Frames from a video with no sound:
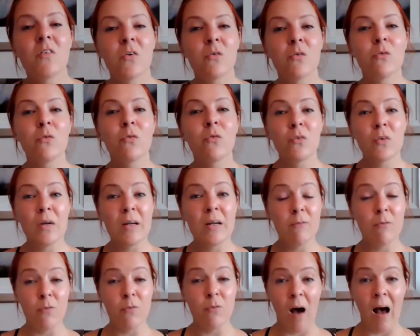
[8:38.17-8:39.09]
to
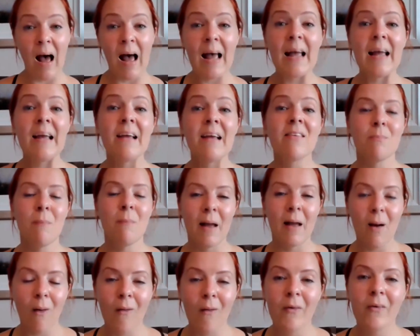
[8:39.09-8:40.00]
revise
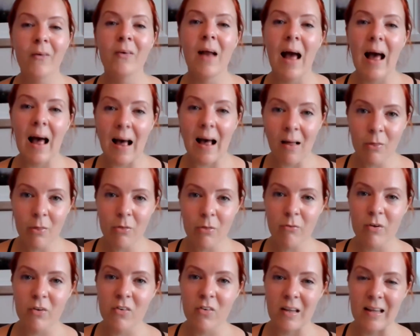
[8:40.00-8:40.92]
my own health
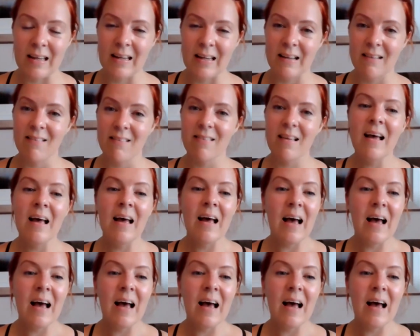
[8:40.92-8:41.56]
routines.